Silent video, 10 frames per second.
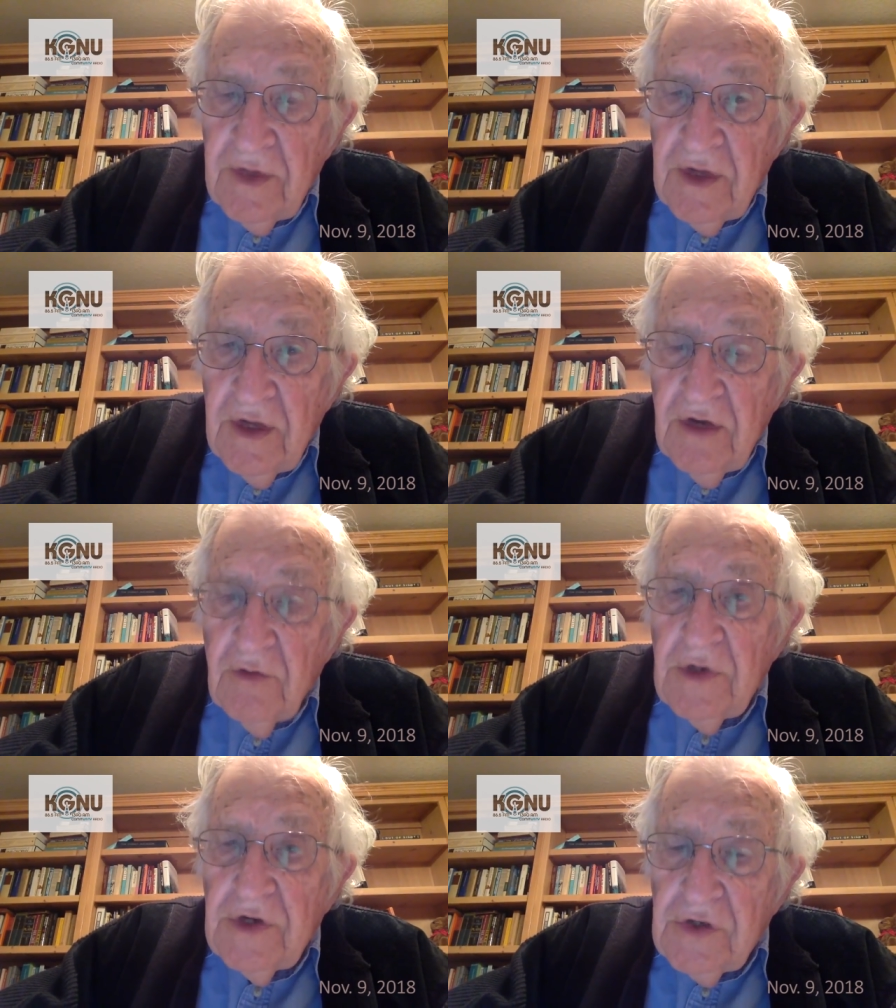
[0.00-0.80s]

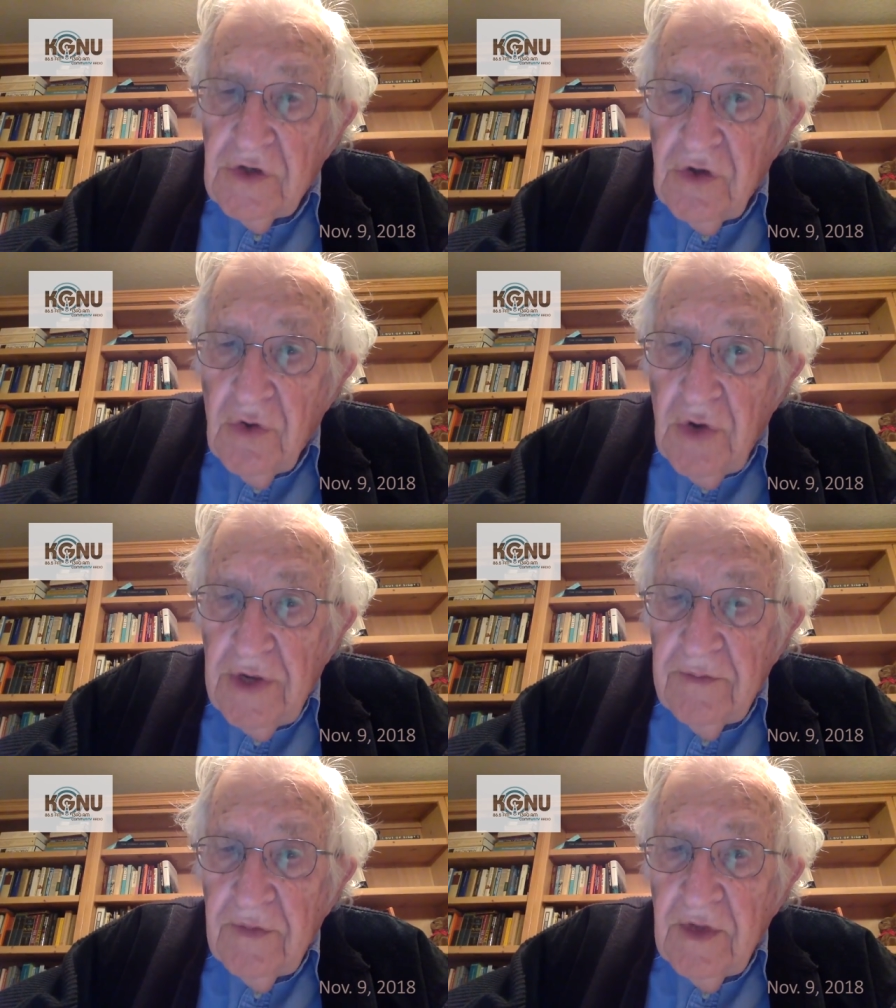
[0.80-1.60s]
which is doing
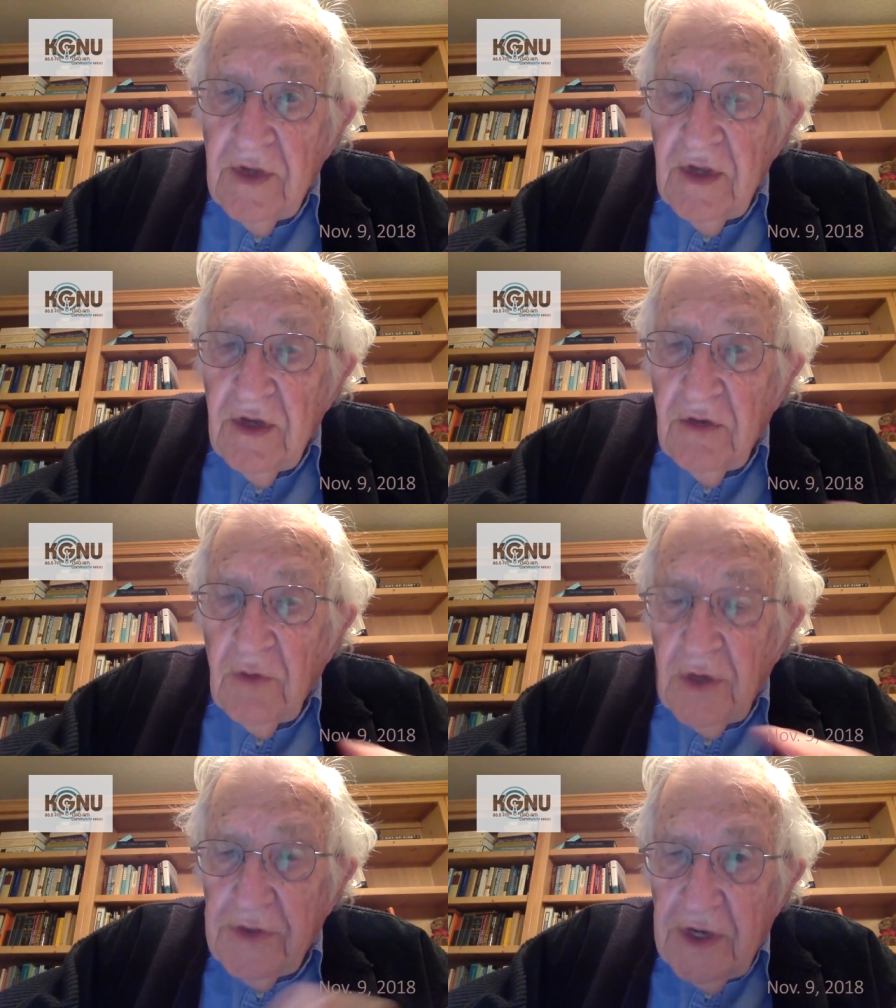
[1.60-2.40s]

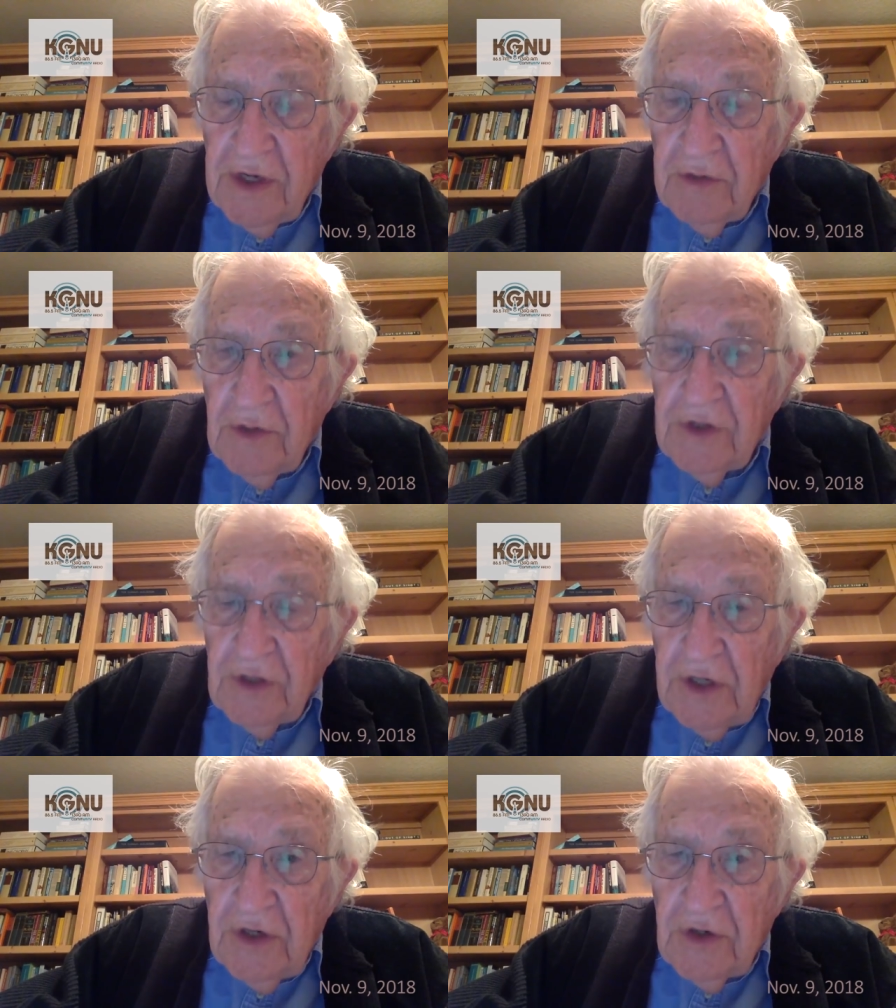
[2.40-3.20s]
what the
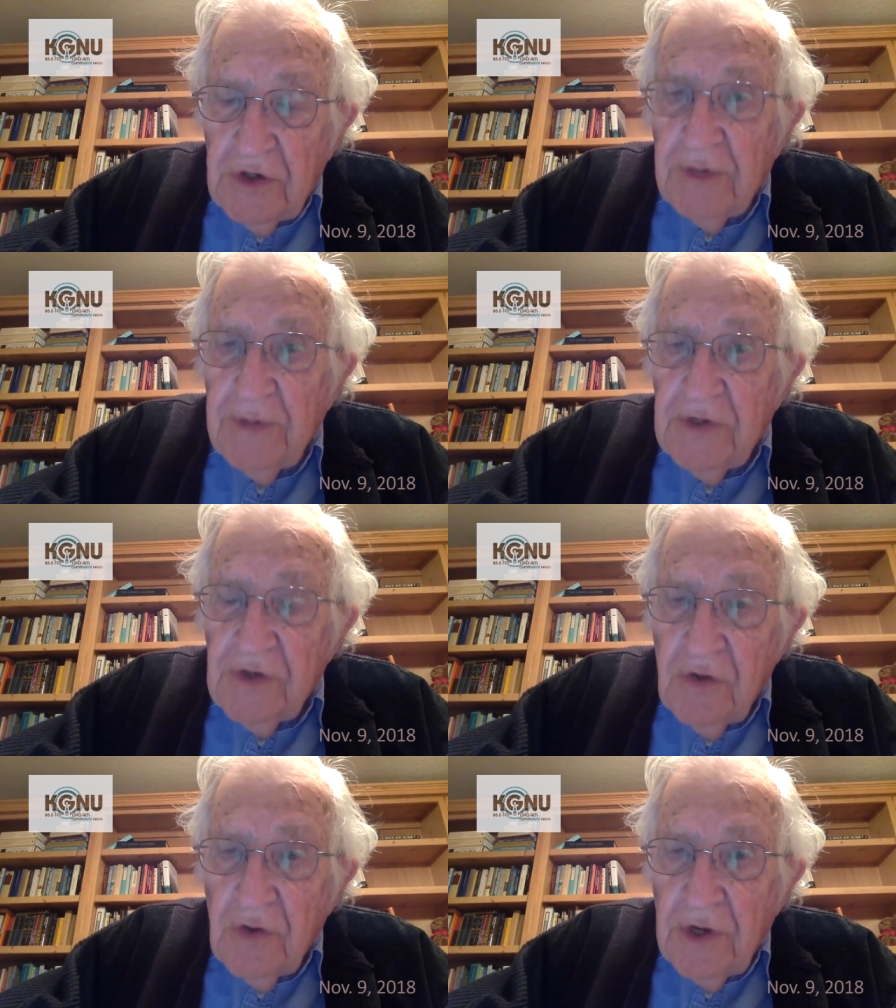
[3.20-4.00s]
leadership is
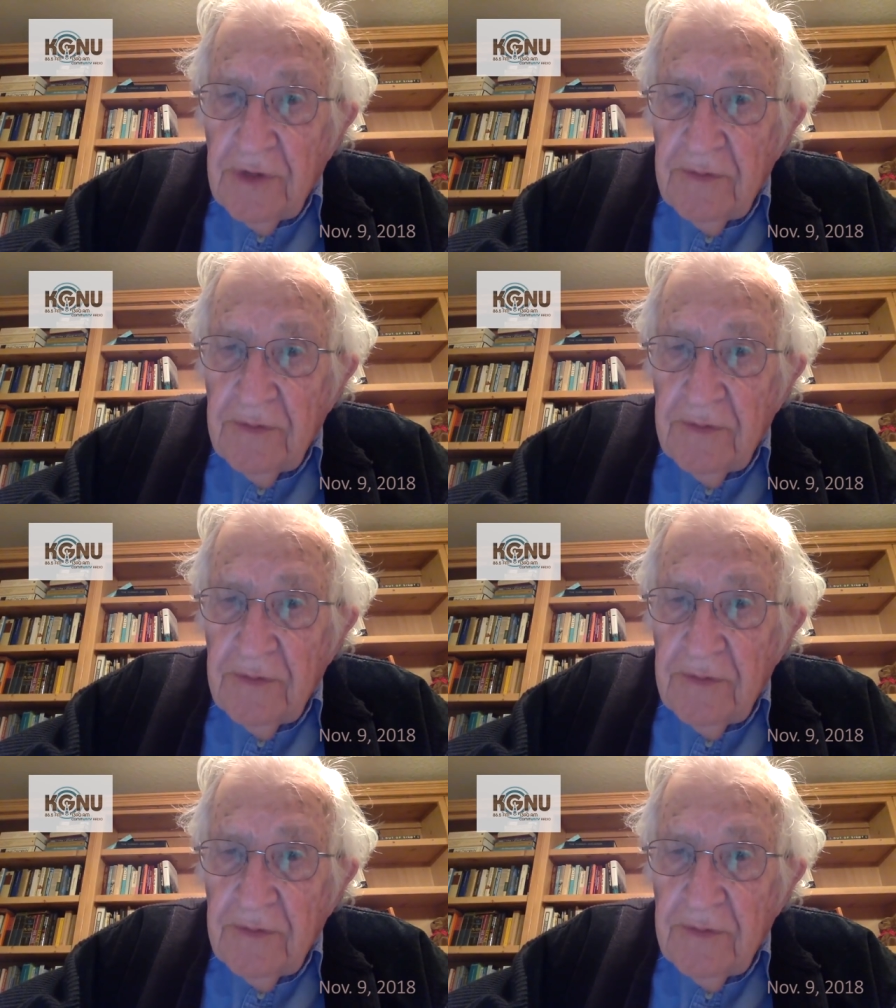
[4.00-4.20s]
doing,